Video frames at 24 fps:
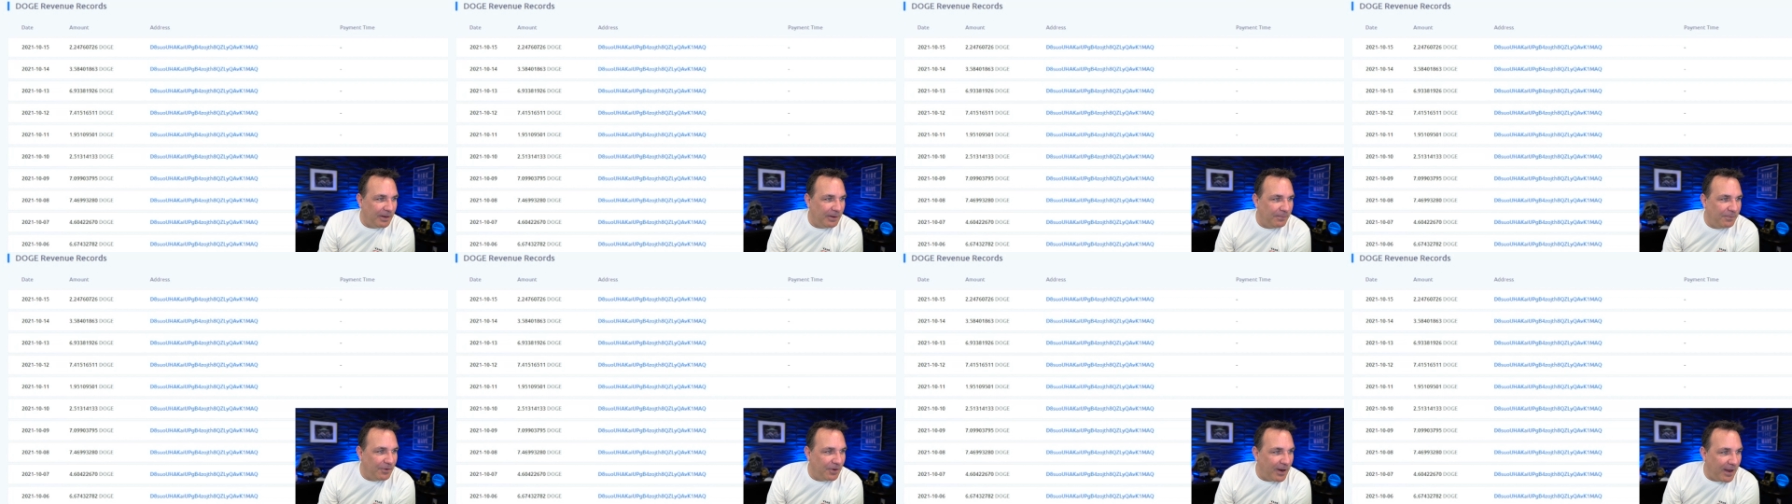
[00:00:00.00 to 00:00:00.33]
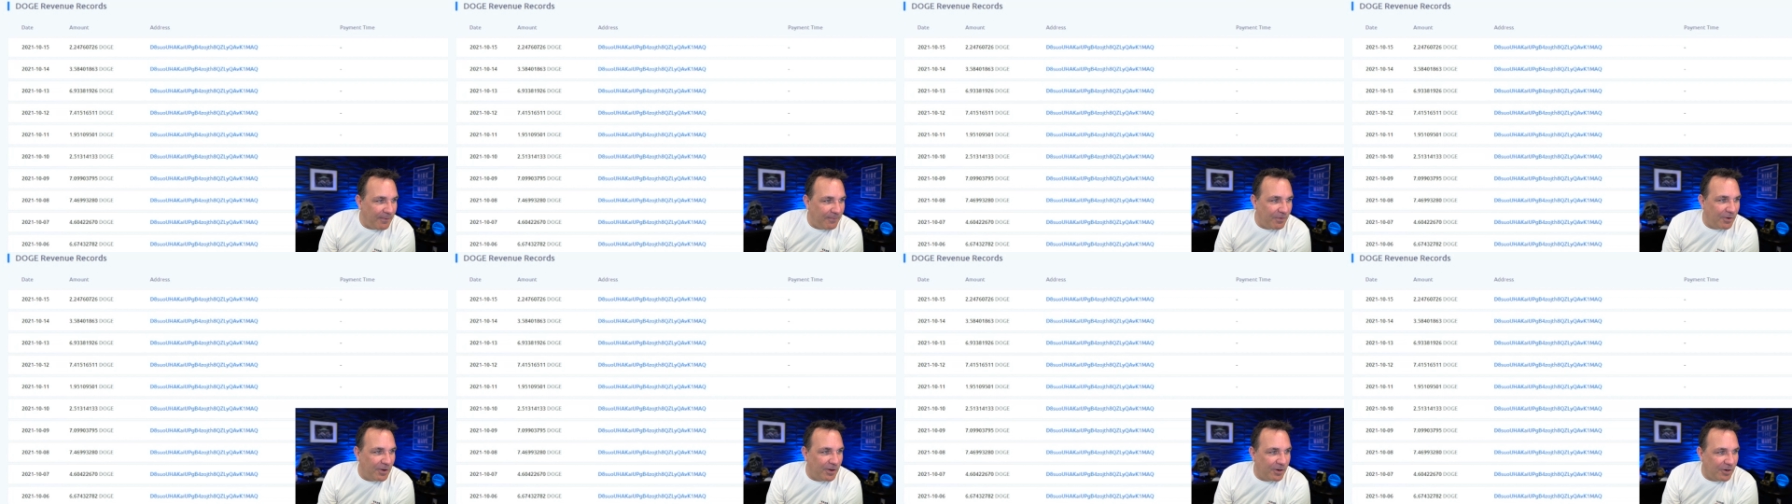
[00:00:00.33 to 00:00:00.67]
if you
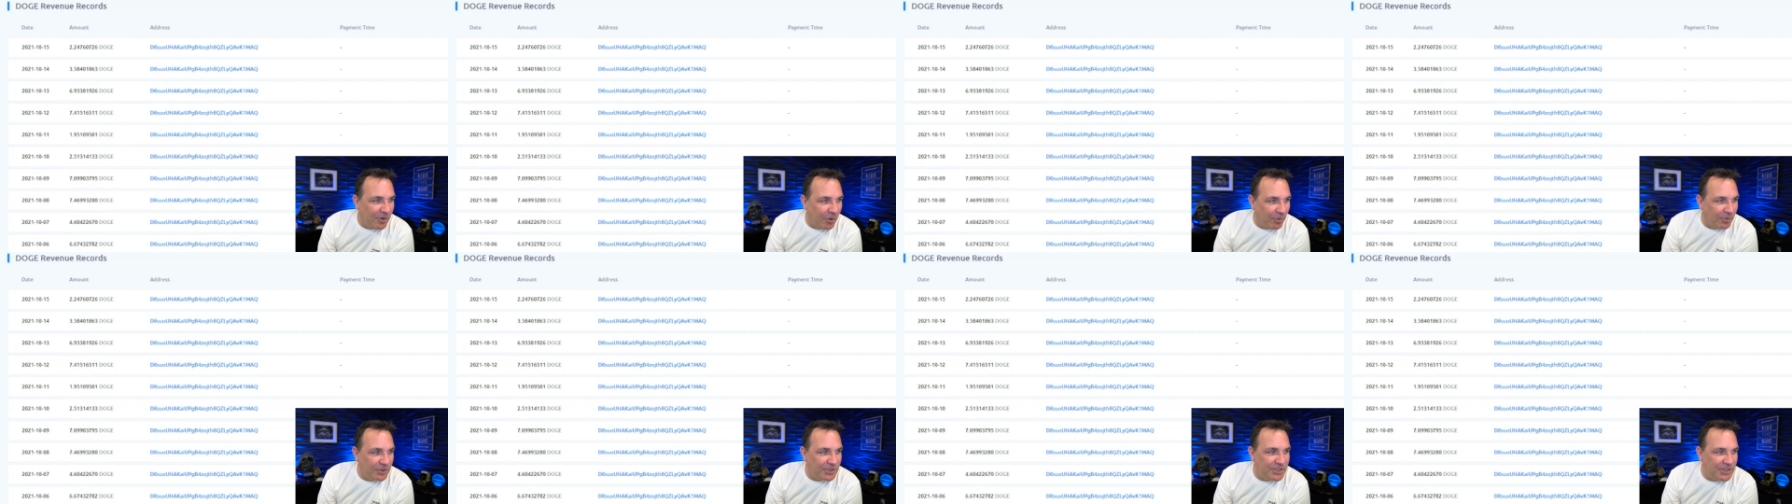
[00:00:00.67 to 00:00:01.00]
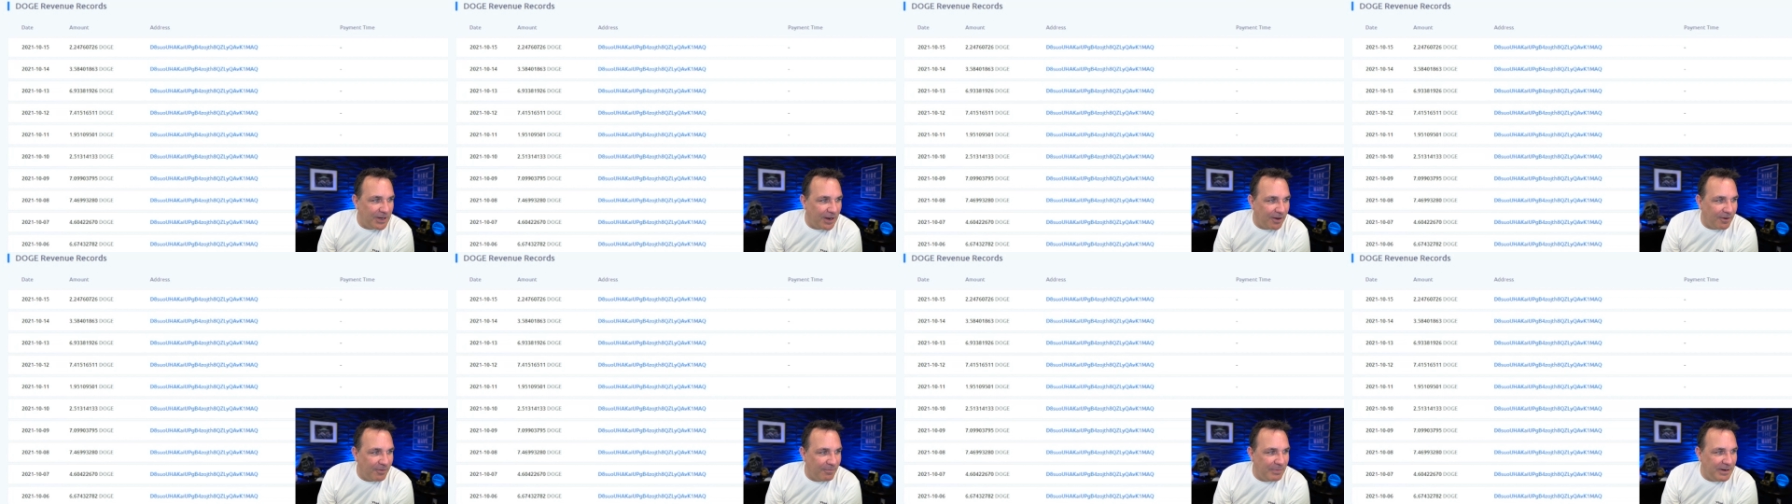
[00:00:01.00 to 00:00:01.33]
have a
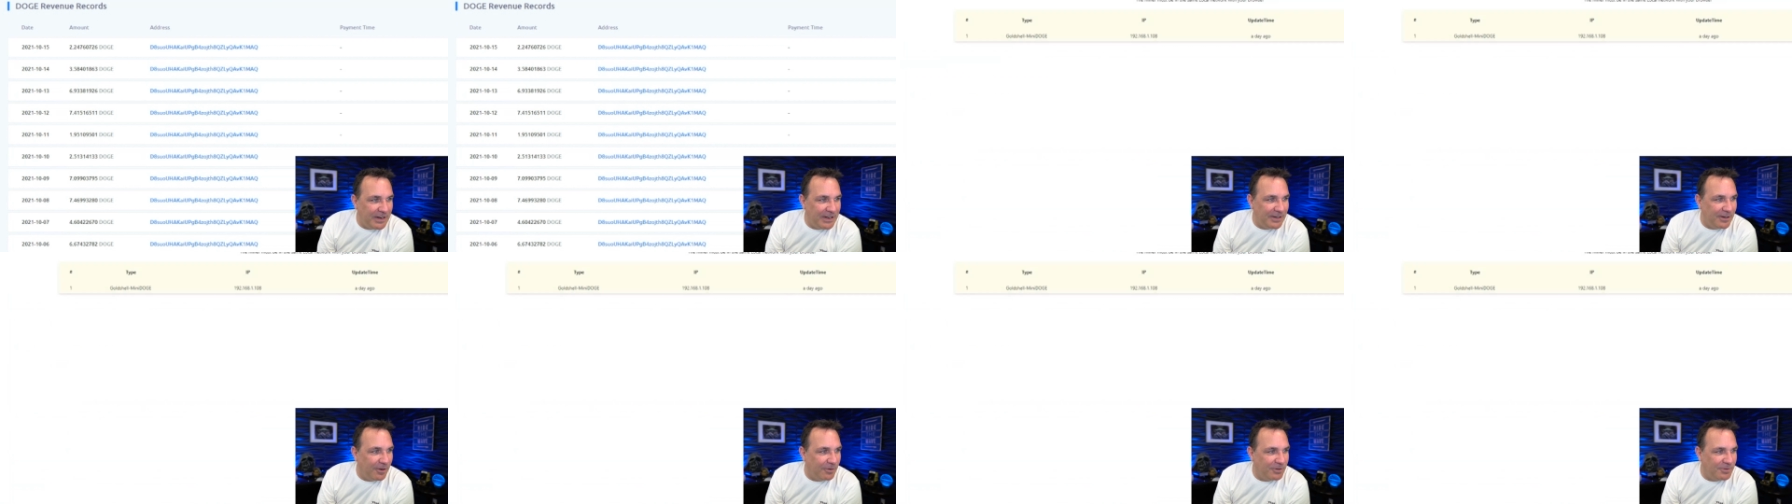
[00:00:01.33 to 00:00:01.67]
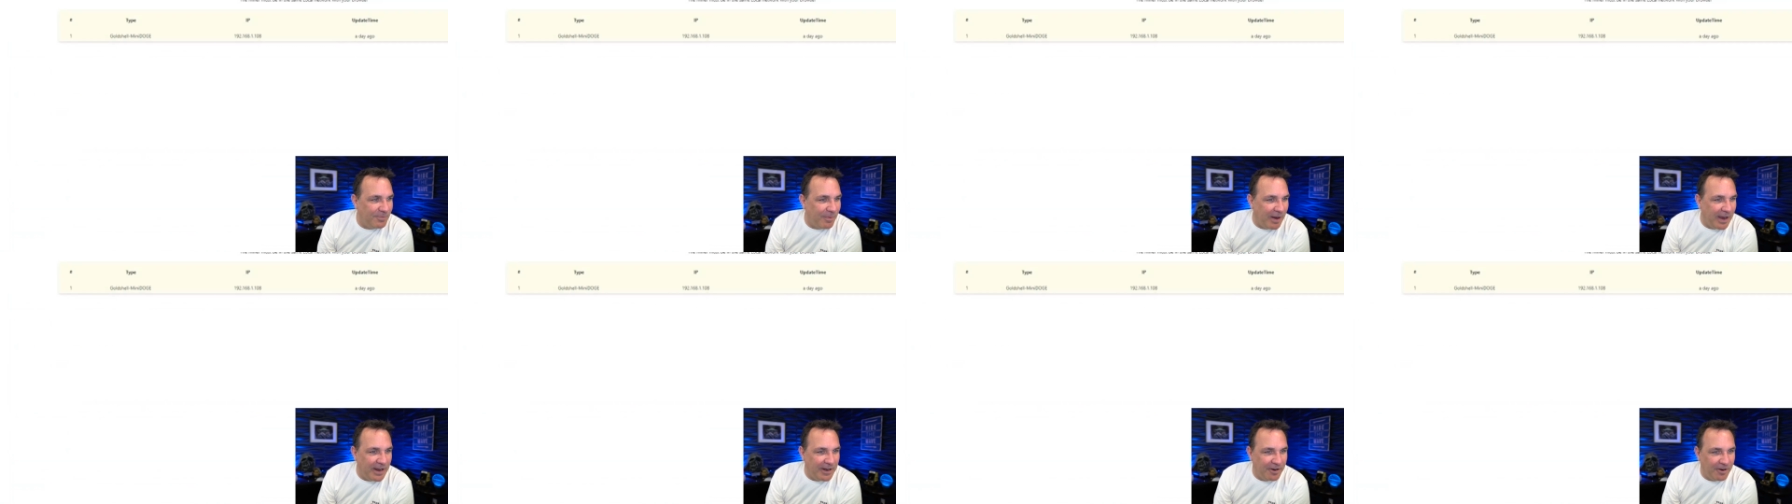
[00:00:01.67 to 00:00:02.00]
Goldshell
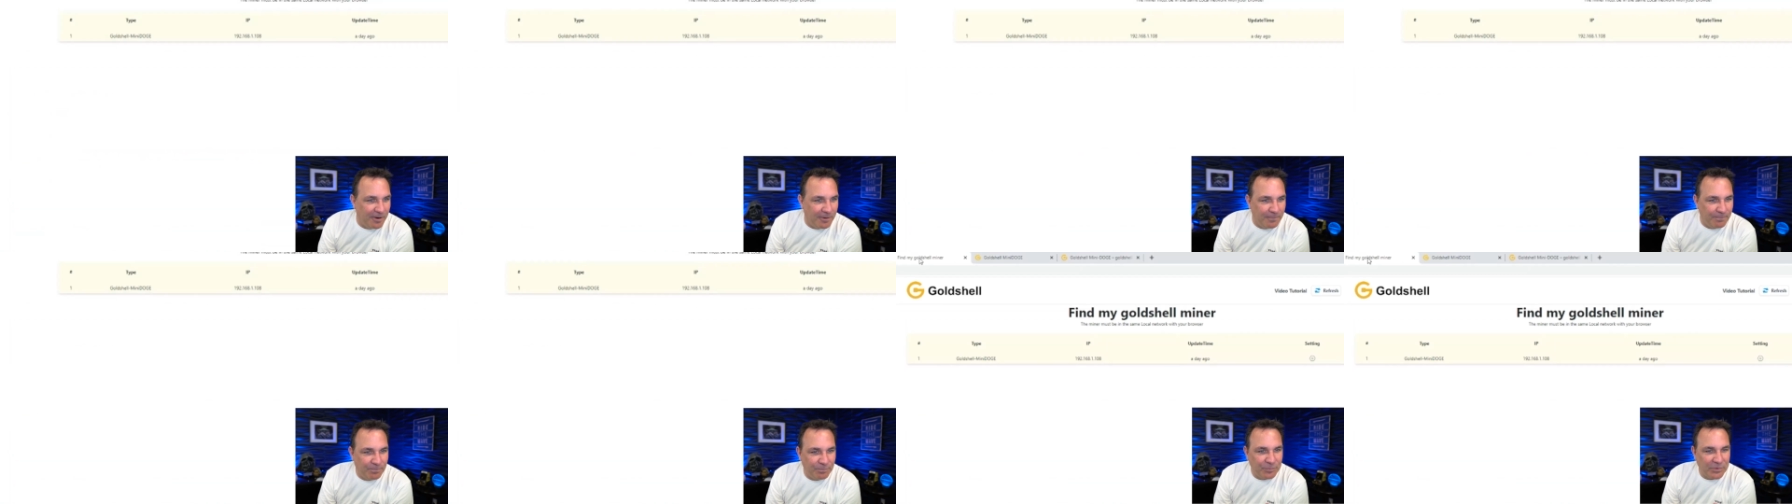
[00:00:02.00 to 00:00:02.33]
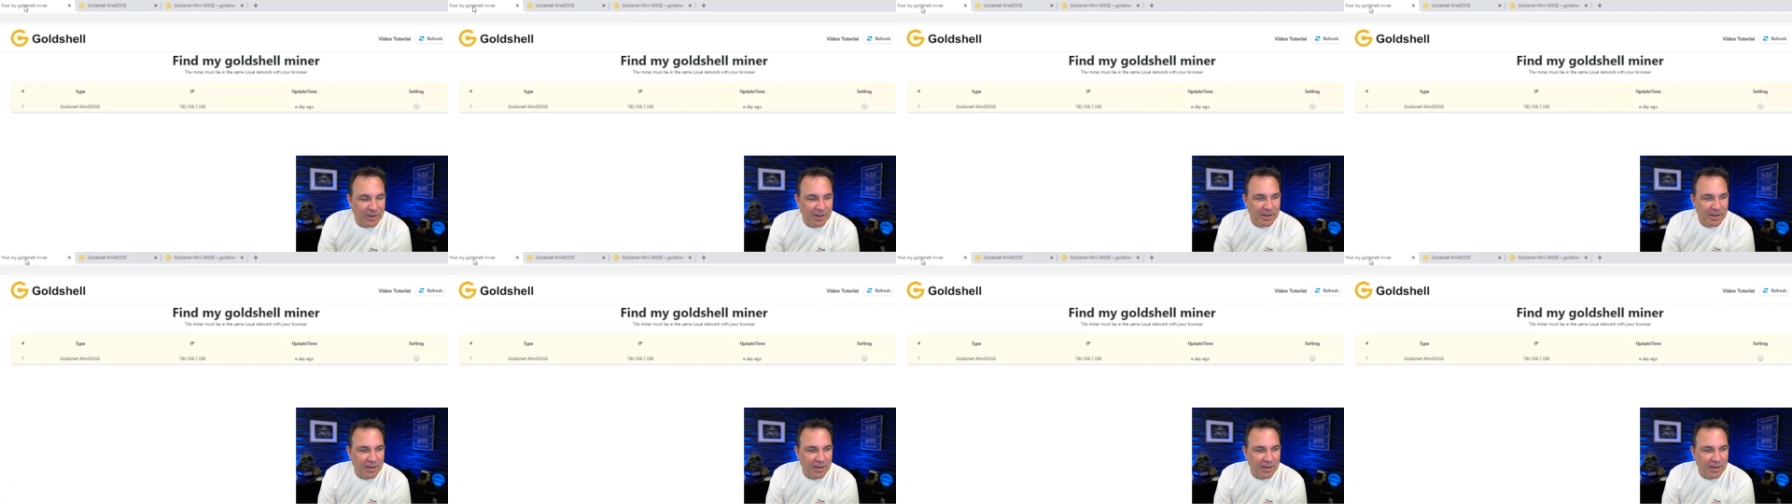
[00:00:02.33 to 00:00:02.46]
Mini-DOGE miner,